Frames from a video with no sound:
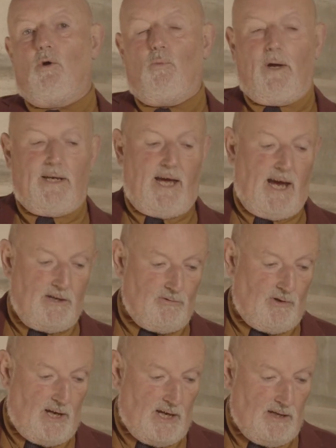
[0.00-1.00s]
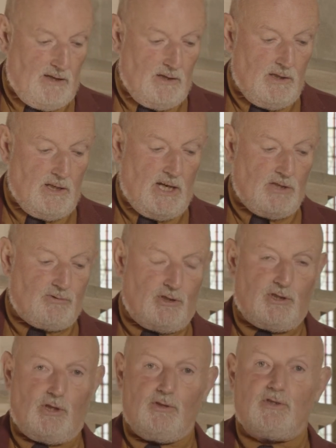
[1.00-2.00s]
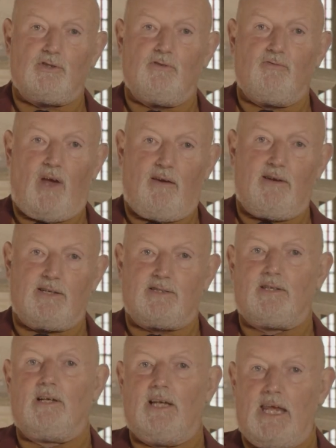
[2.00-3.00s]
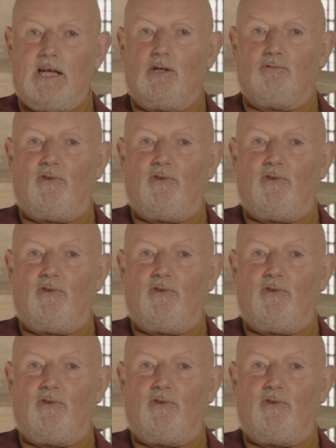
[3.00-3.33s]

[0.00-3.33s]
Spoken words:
when Henry introduced various legal